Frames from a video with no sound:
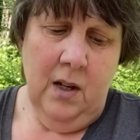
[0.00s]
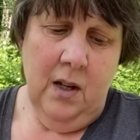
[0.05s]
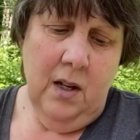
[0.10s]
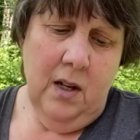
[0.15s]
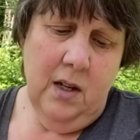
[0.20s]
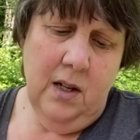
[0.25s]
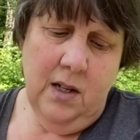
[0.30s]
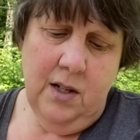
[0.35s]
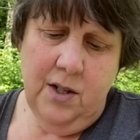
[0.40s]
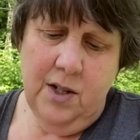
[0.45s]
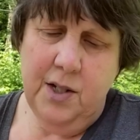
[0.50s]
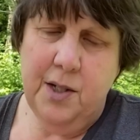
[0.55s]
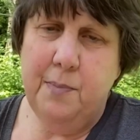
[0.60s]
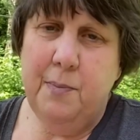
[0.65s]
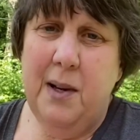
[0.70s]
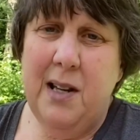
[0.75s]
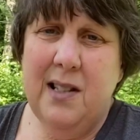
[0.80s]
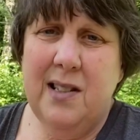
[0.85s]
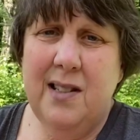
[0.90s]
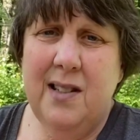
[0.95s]
And it just
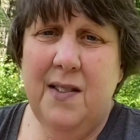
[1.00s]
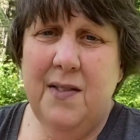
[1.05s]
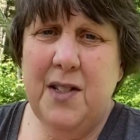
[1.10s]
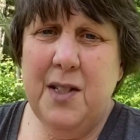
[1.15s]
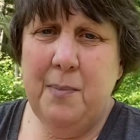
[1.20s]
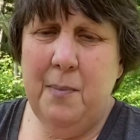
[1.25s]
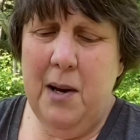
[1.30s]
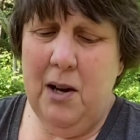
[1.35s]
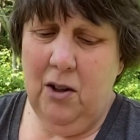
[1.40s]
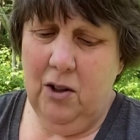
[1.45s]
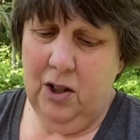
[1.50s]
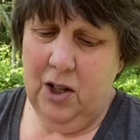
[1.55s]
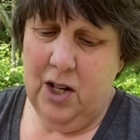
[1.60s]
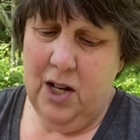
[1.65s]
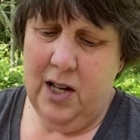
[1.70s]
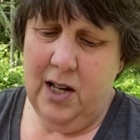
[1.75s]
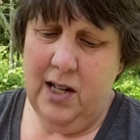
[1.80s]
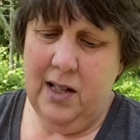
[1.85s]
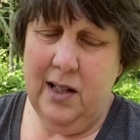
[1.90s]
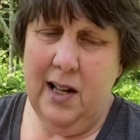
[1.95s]
makes stuff smell
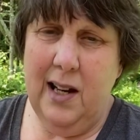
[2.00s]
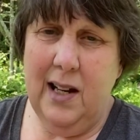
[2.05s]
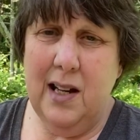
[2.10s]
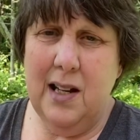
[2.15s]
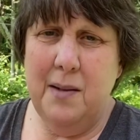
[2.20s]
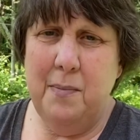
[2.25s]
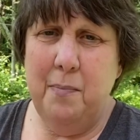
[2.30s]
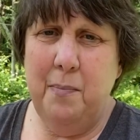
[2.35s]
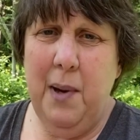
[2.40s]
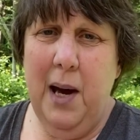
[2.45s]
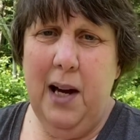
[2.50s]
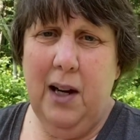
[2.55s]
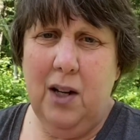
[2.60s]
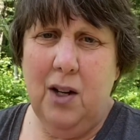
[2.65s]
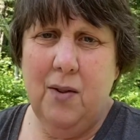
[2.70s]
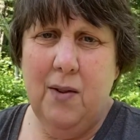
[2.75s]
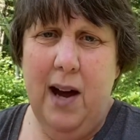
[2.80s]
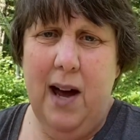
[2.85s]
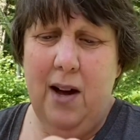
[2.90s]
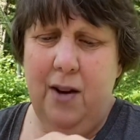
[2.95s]
good, and they can peck
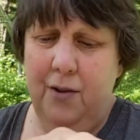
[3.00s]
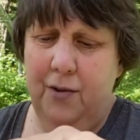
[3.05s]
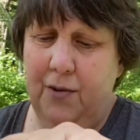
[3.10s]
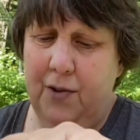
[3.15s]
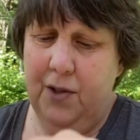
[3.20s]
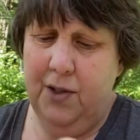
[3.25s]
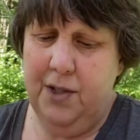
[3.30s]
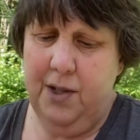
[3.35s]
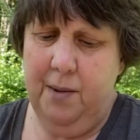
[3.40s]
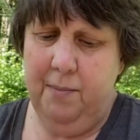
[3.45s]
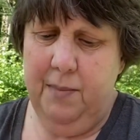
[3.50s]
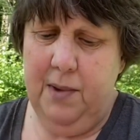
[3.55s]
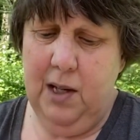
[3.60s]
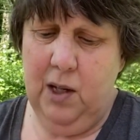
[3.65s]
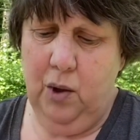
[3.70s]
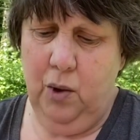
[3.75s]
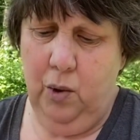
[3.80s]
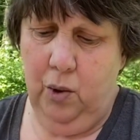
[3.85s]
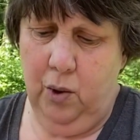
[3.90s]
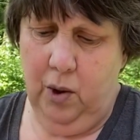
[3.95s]
around for
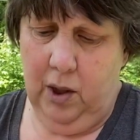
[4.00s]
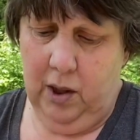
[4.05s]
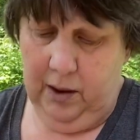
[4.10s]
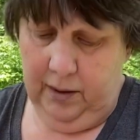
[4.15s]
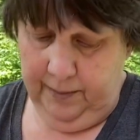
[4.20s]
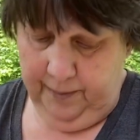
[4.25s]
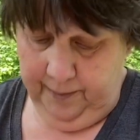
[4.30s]
something cool.